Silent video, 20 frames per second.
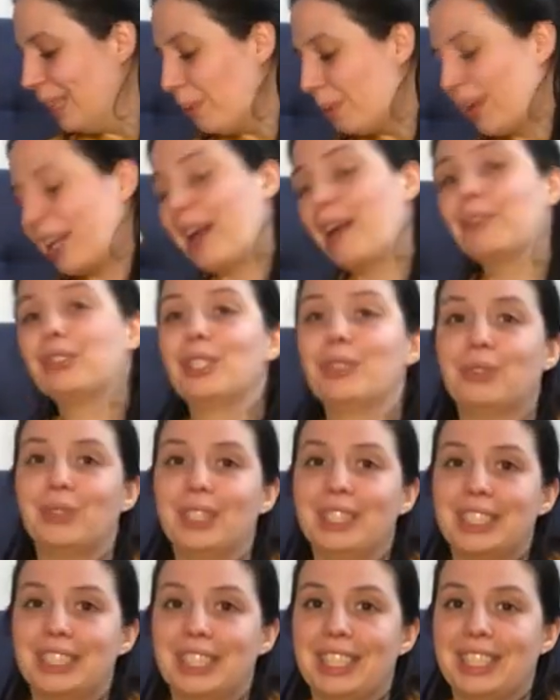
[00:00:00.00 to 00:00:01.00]
but I have to
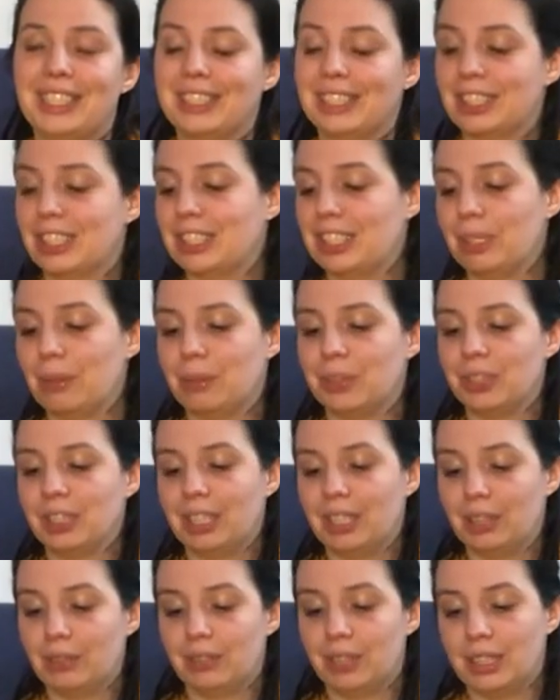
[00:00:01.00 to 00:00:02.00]
finish this because she wants to
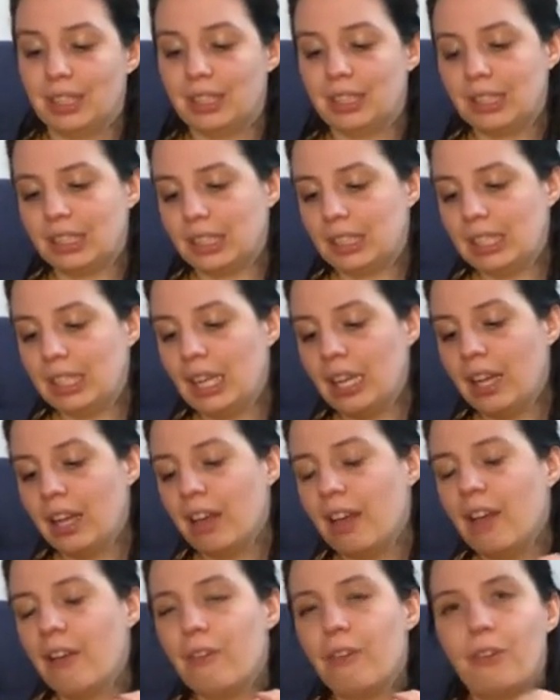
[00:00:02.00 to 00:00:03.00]
gift it
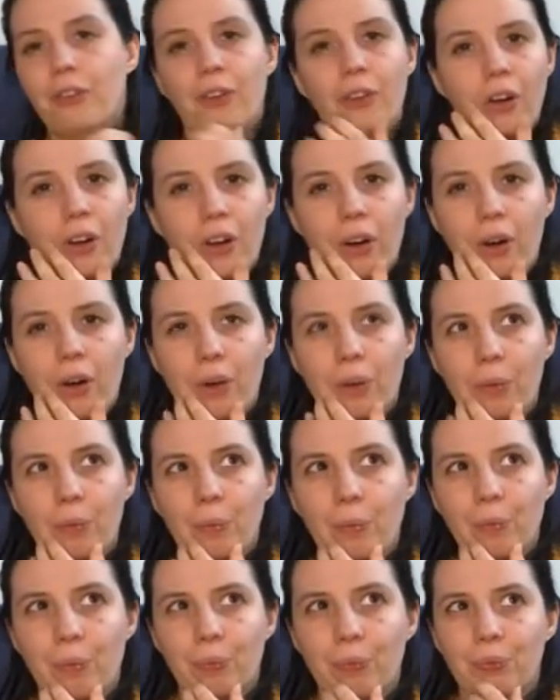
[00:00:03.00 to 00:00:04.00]
for
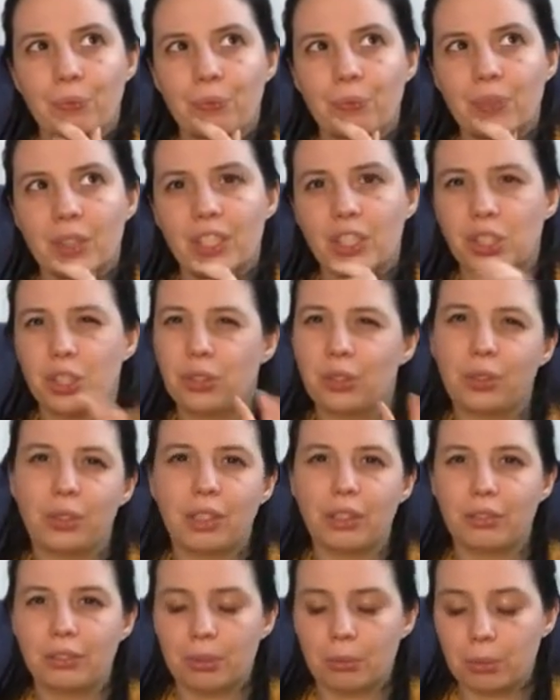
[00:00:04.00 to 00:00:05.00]
January
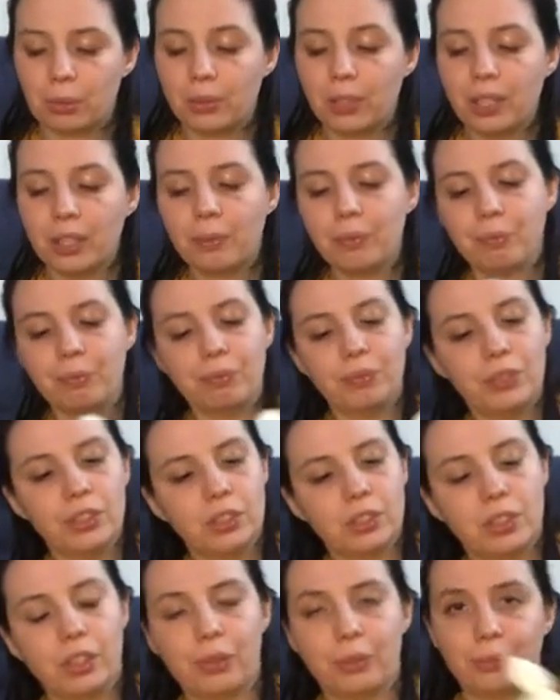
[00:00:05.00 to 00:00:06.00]
or February.
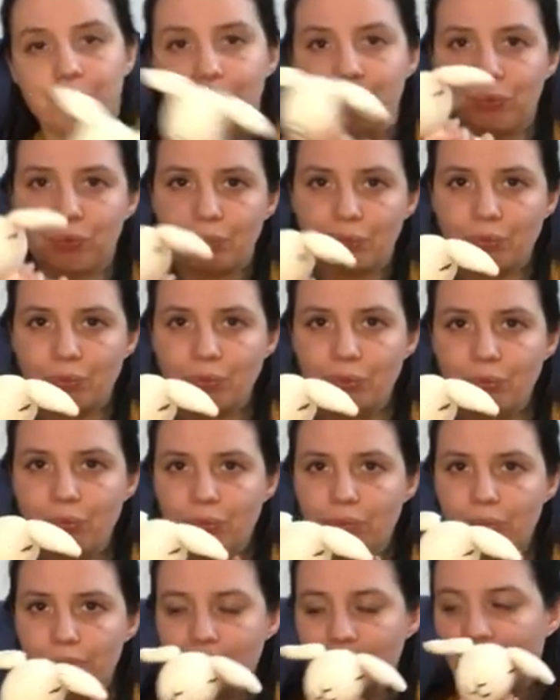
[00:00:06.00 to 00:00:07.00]
So
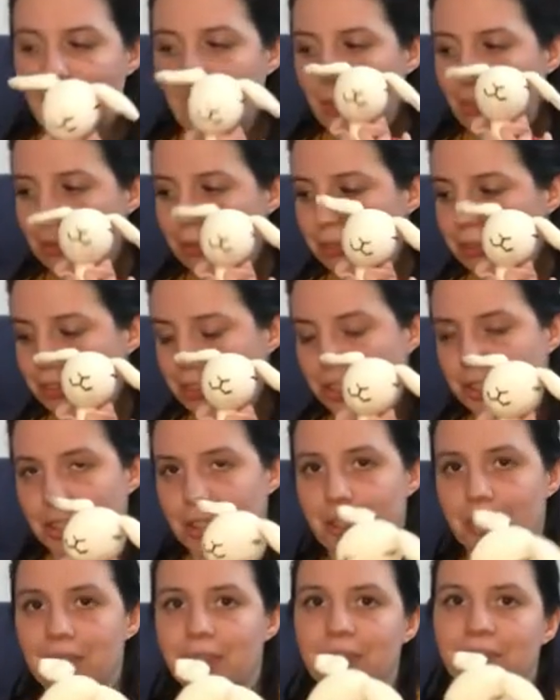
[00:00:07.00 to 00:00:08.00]
I will finish
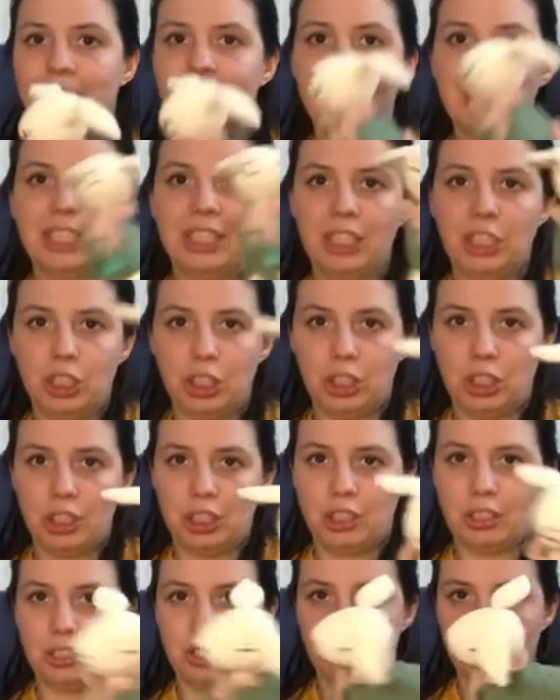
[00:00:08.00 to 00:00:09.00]
her.
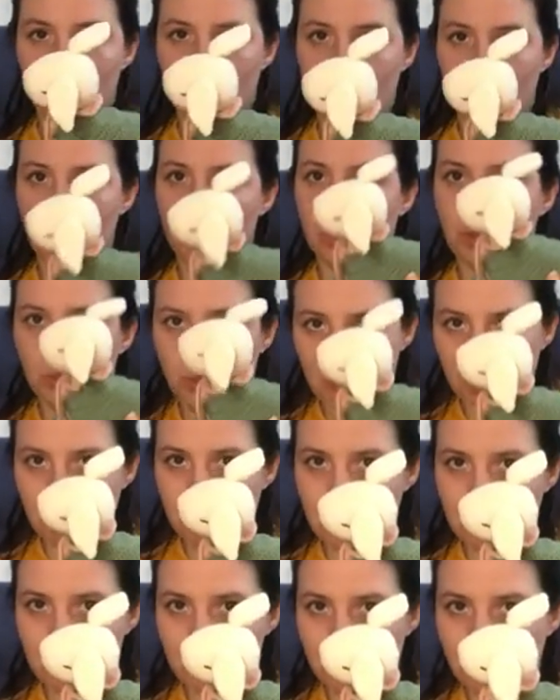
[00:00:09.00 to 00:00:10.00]
She's
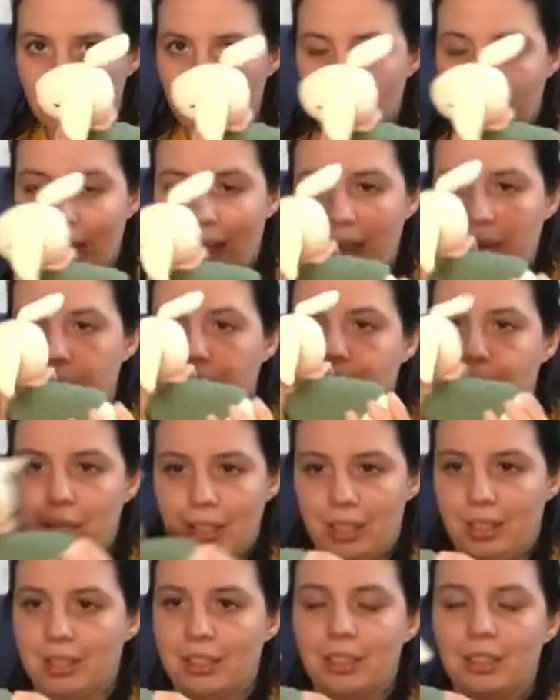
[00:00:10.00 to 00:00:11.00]
adorable, I mean
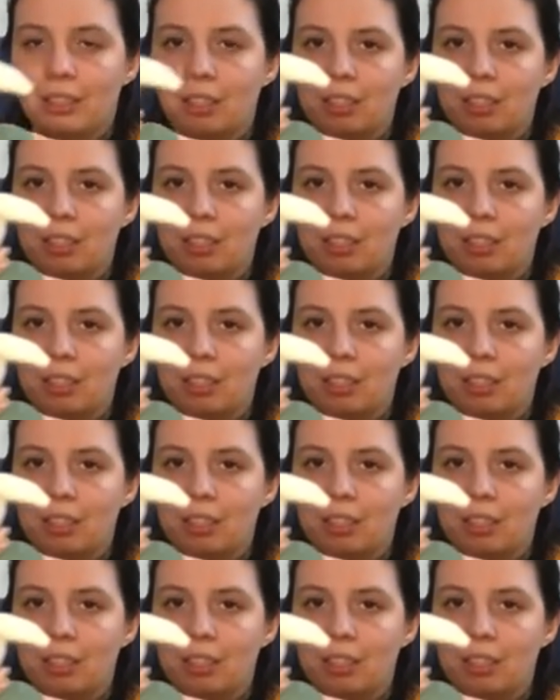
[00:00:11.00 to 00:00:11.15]
it.